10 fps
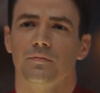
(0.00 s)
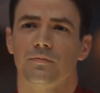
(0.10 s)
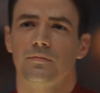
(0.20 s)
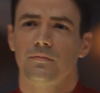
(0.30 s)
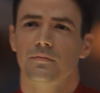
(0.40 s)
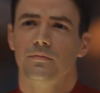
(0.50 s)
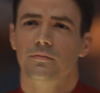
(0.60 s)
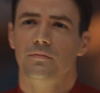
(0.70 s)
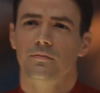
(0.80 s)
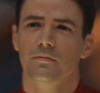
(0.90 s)
If you won't
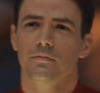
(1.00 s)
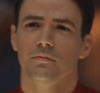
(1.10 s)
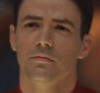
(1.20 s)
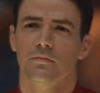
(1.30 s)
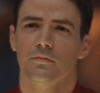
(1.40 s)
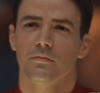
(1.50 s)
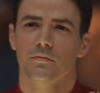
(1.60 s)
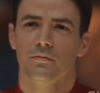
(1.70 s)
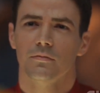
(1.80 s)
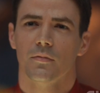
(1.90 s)
stop hating me,
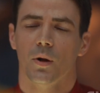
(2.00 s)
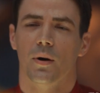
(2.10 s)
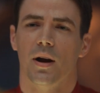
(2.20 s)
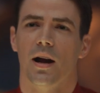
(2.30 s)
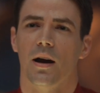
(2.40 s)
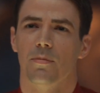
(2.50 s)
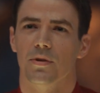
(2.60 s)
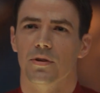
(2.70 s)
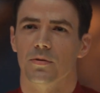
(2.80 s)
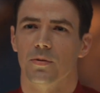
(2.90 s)
what happens
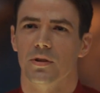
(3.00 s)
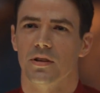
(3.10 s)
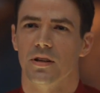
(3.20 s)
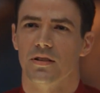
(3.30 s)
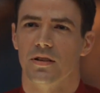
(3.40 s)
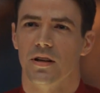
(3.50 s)
when I do save